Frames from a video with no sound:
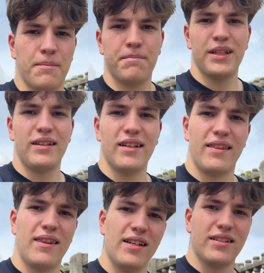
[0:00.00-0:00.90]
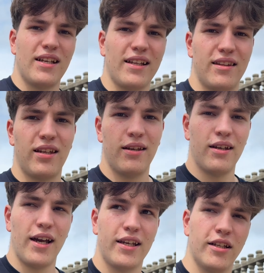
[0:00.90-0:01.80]
but the things that
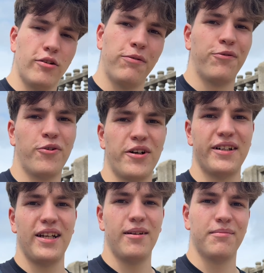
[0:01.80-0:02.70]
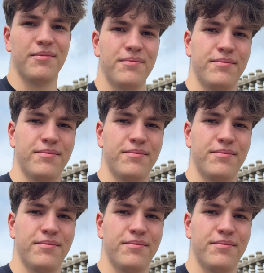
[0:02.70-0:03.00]
I can do for them.